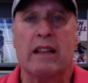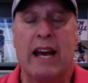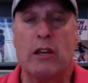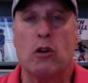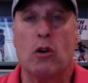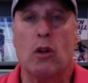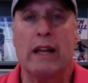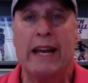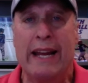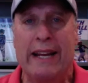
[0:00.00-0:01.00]
that you'll
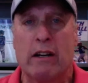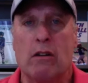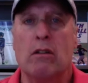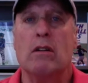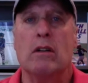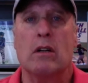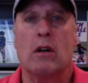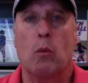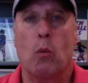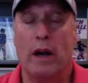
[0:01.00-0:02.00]
hear
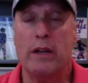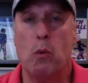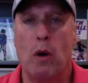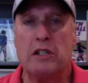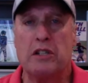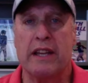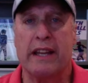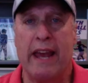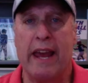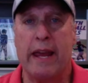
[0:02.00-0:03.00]
while you're watching the
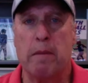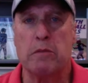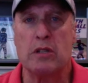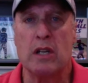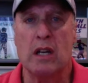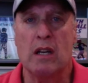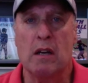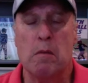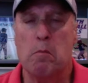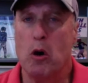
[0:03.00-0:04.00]
games.
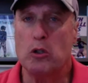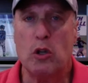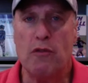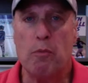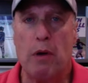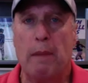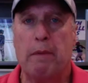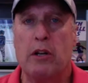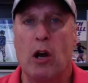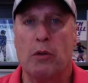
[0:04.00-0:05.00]
Most of you
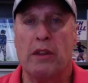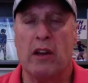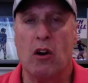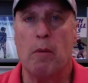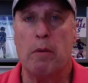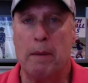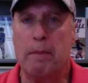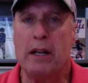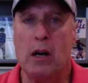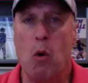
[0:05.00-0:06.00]
probably know what they are, but I'm
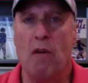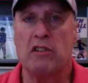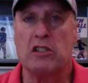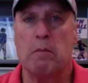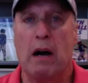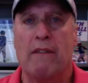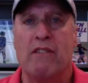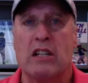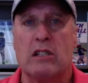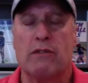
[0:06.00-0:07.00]
going to go over some
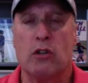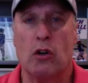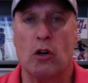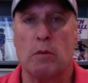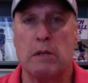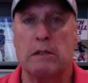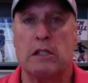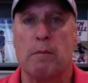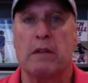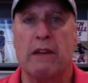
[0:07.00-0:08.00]
offensive terms and
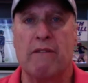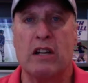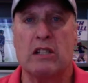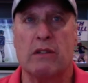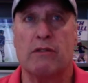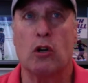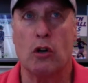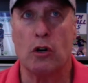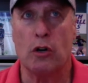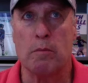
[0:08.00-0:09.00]
some defensive
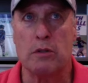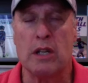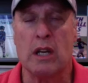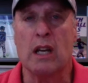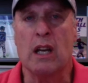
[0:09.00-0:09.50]
terms.